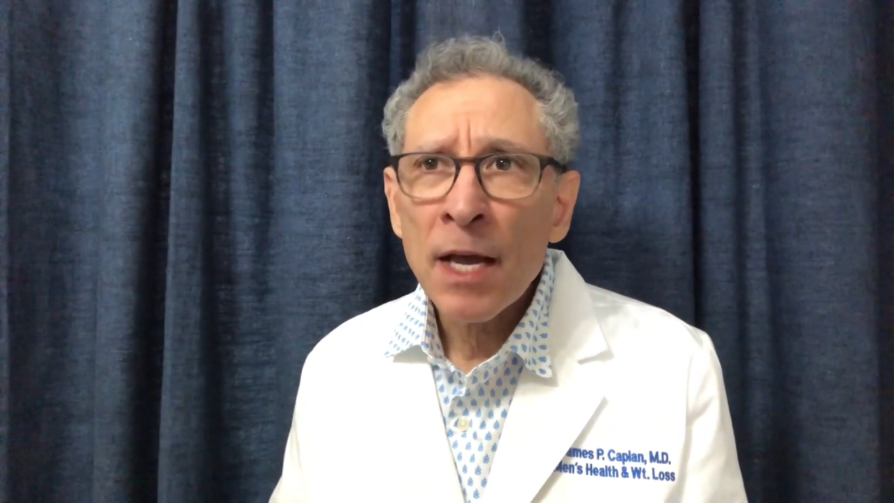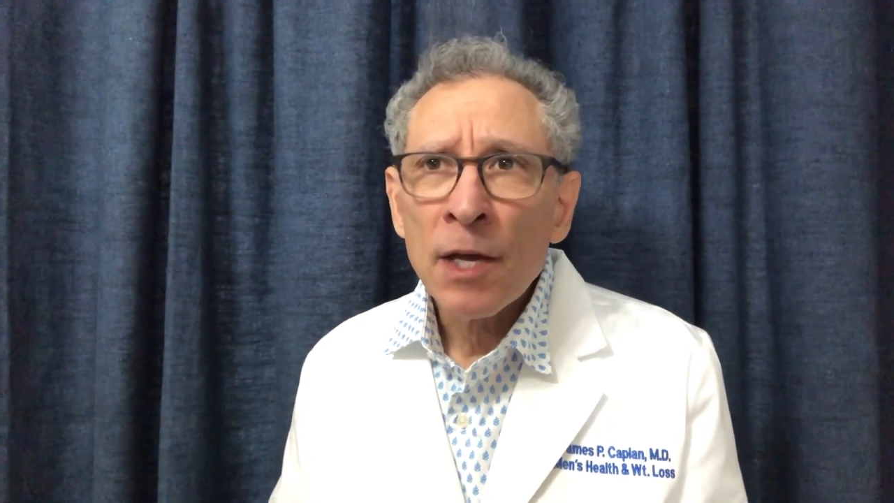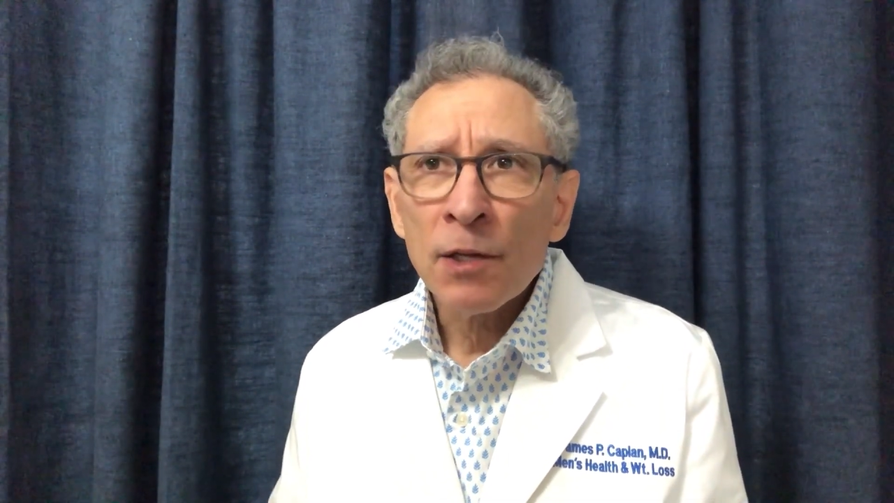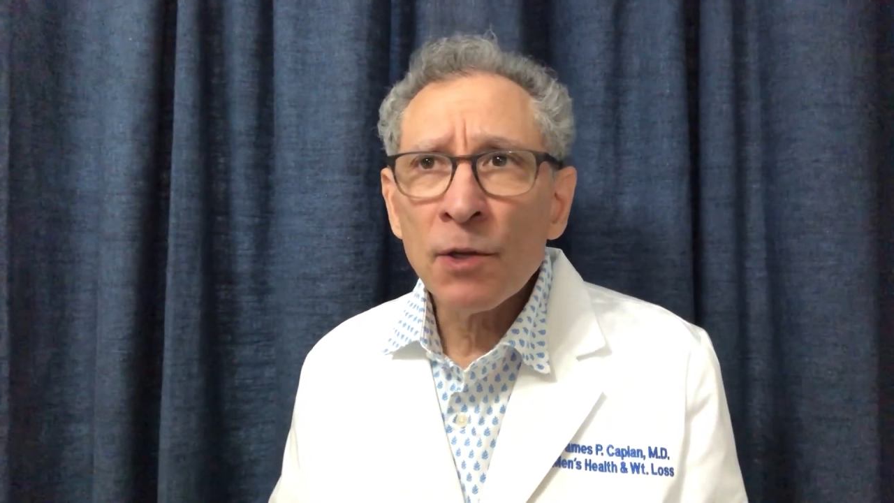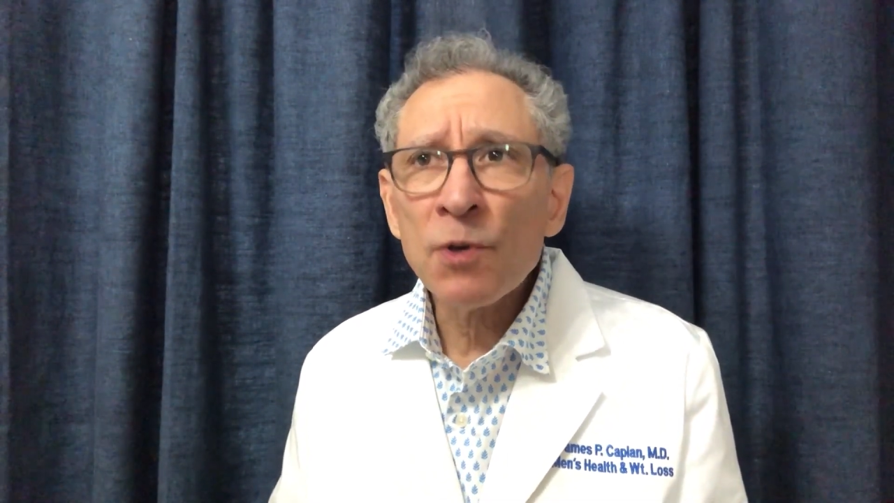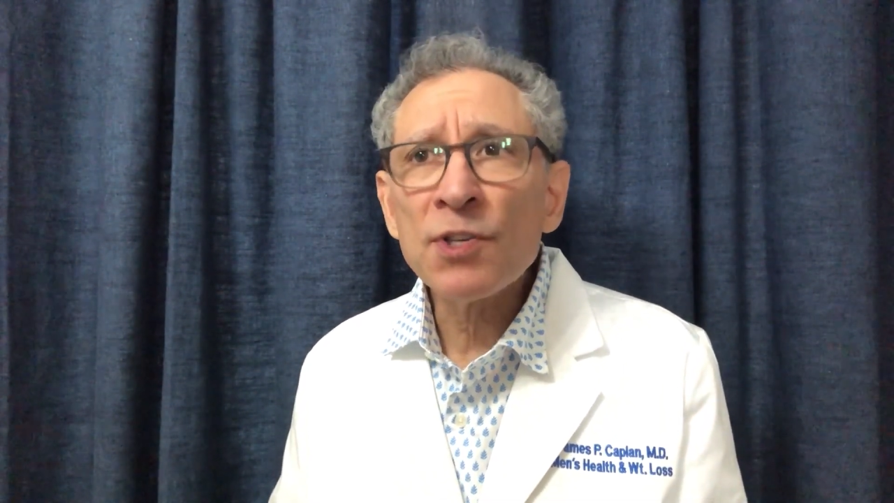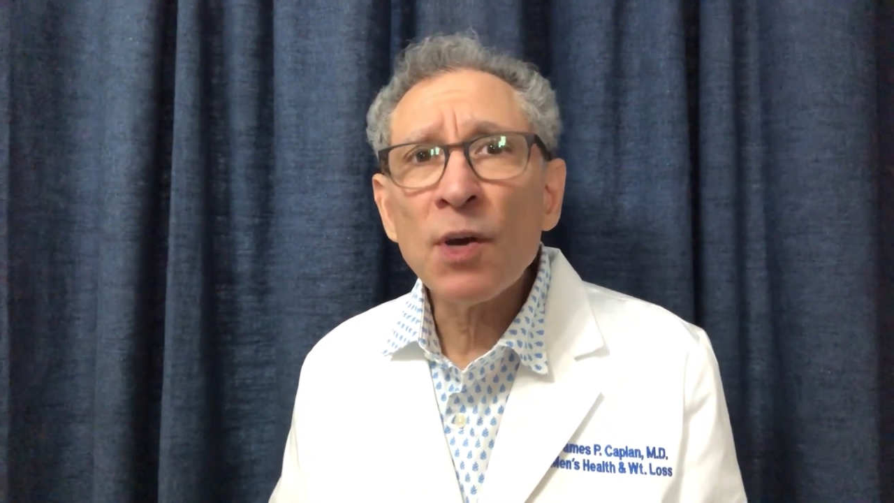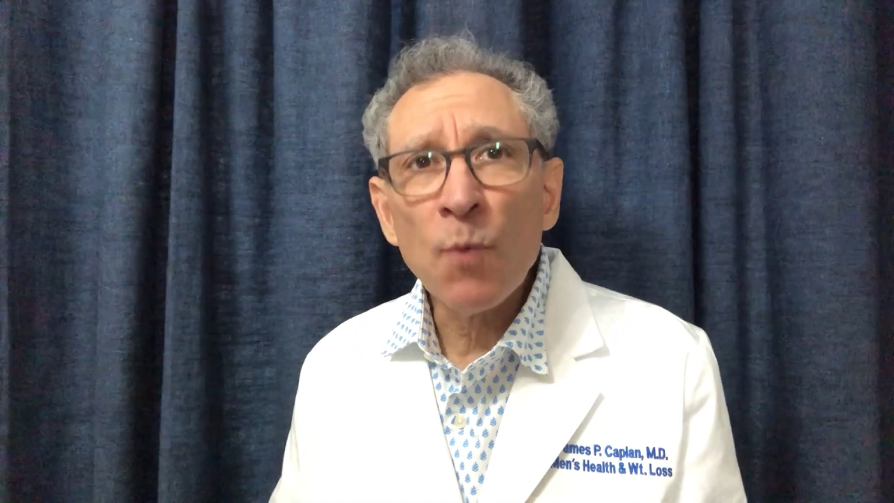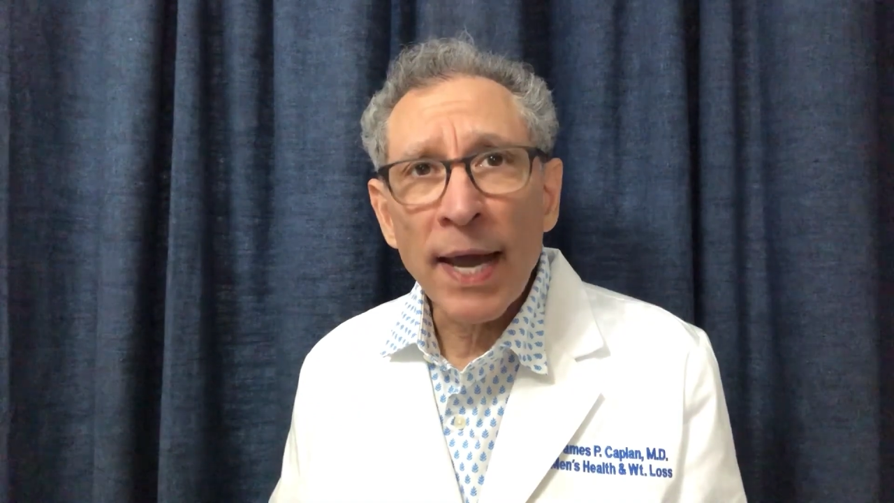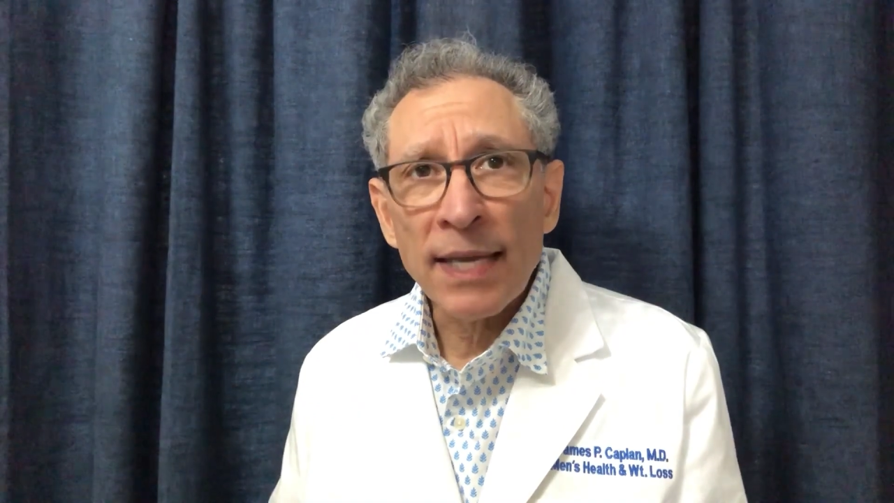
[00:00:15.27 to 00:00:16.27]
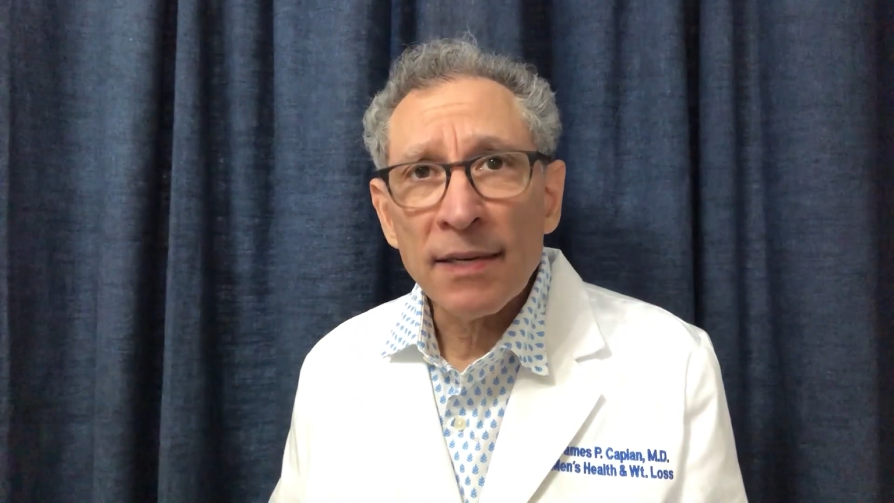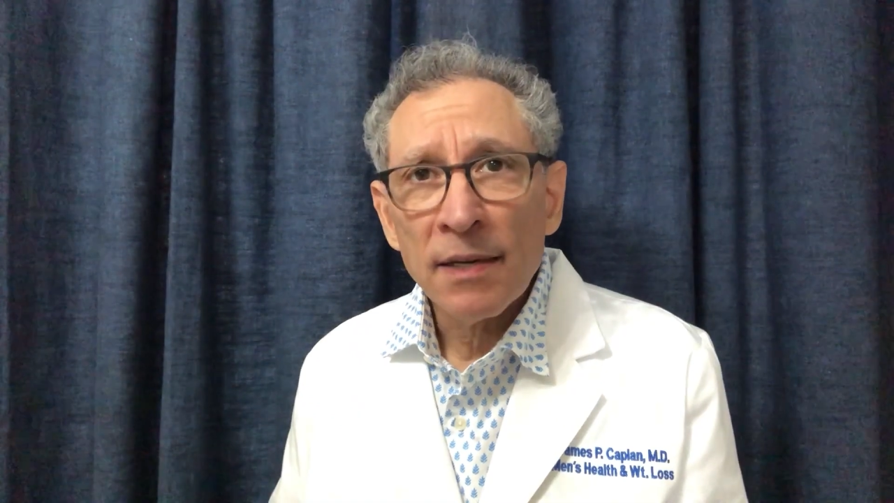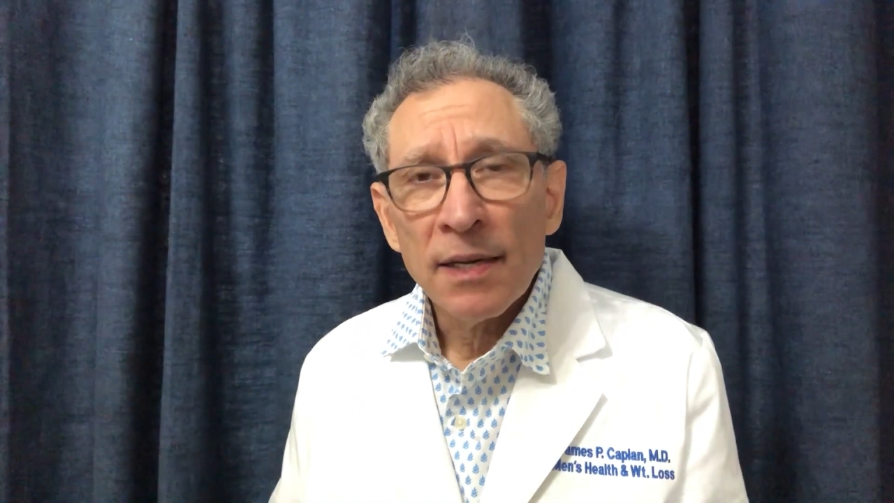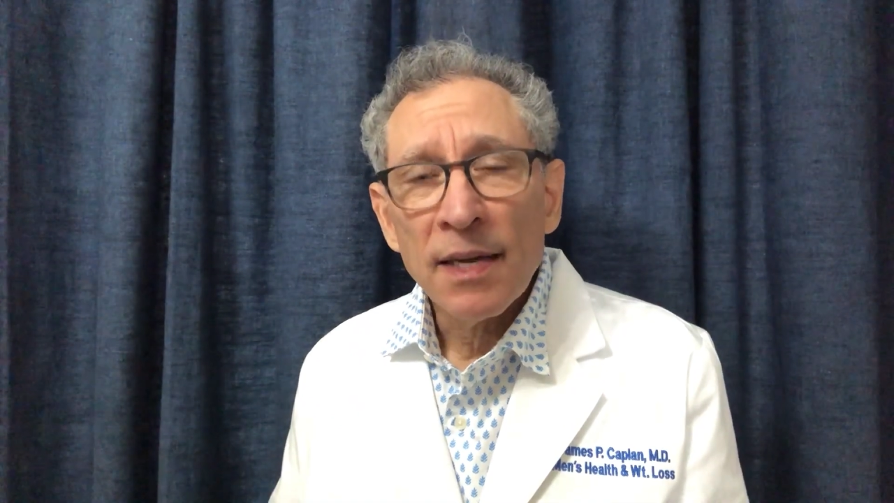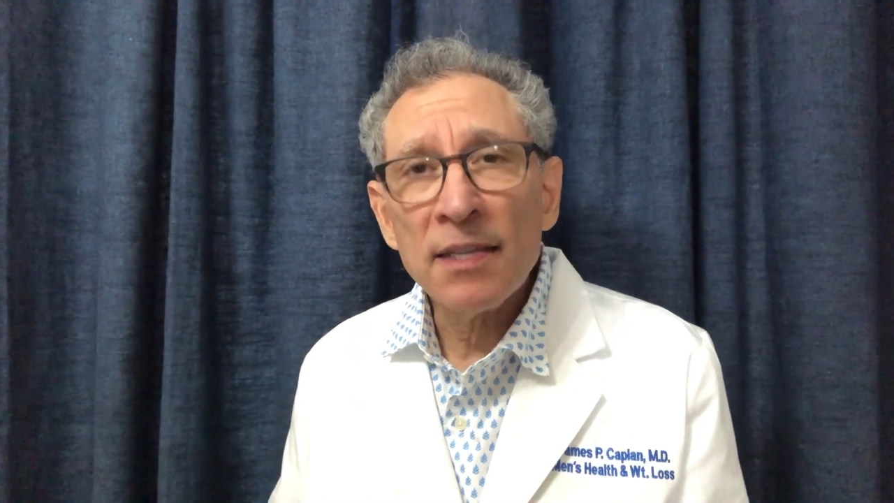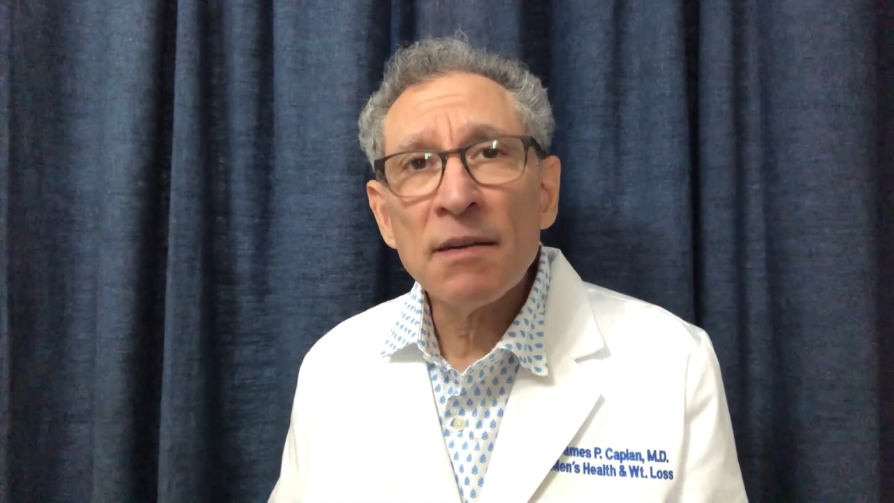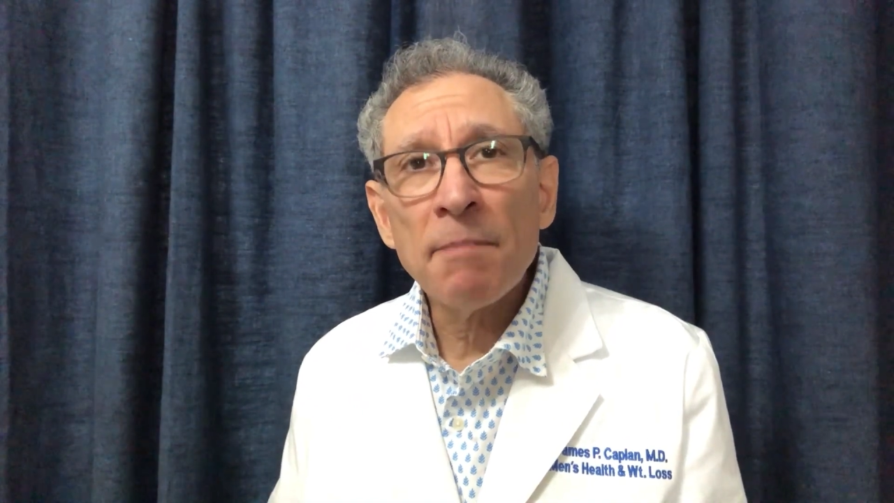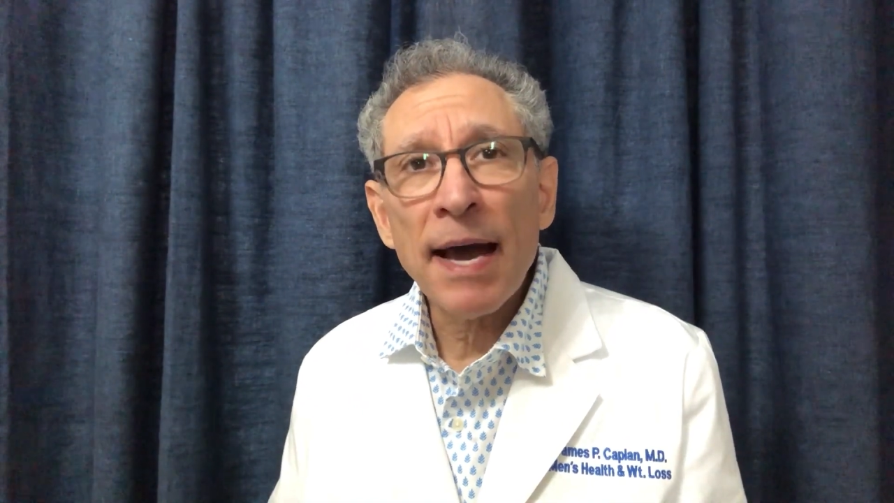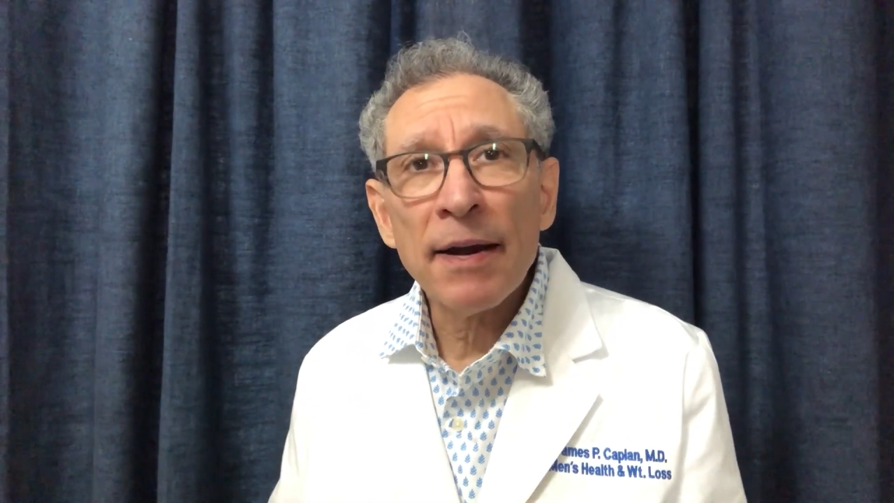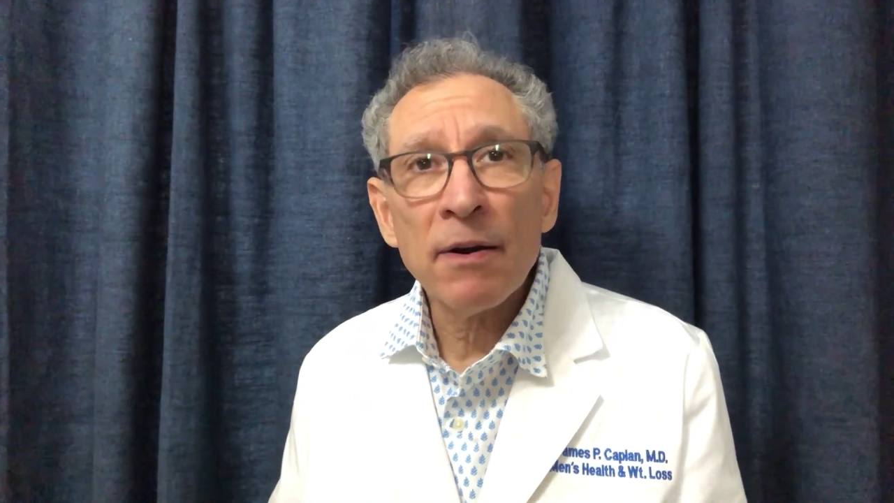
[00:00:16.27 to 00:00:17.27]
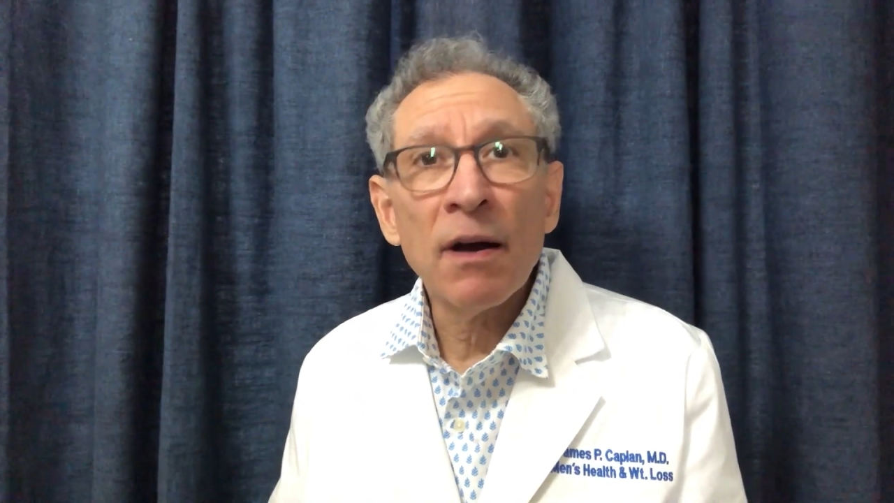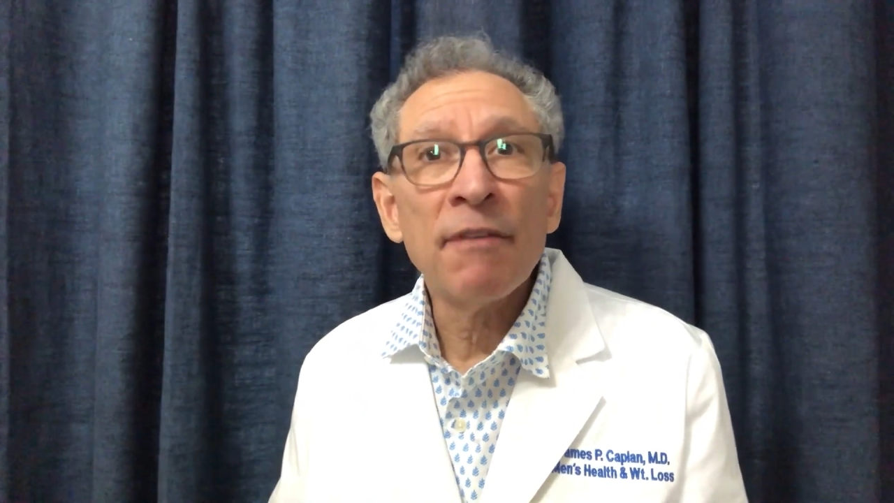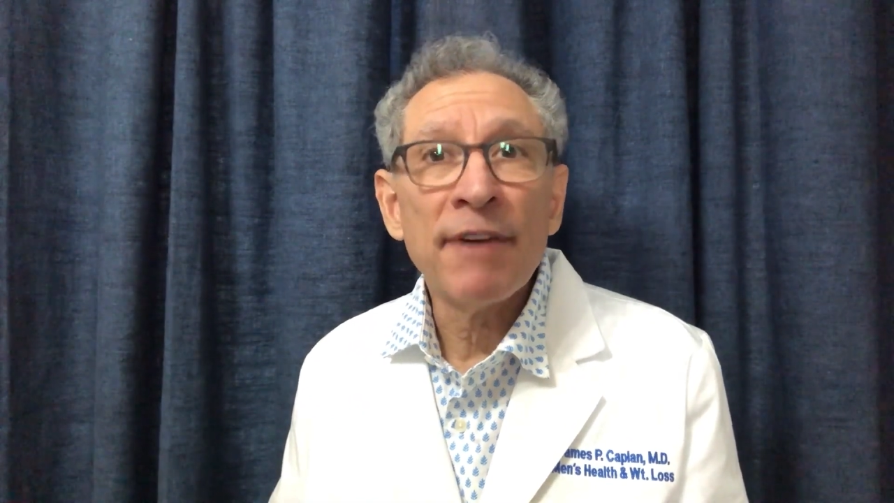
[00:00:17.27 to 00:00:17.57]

Losing weight is a matter of